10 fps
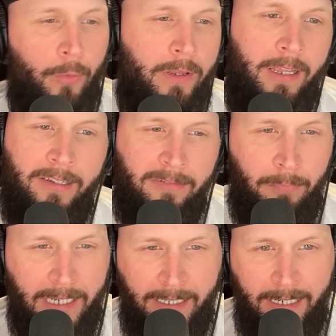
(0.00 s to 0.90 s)
with his
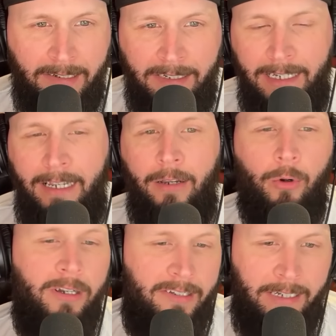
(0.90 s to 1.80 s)
PTSD
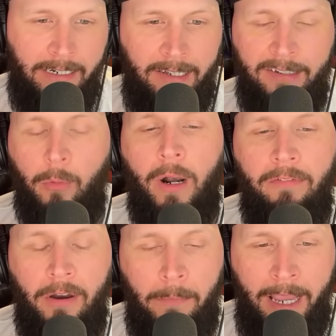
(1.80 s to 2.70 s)
or his sickness or
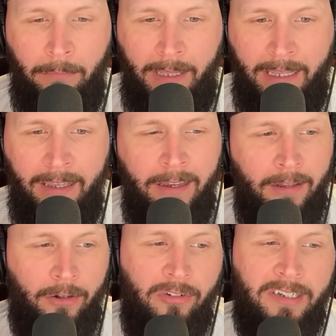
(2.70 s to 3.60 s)
whatever it might be.
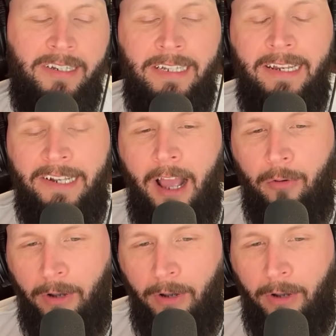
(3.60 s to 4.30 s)
They're just going to say he's not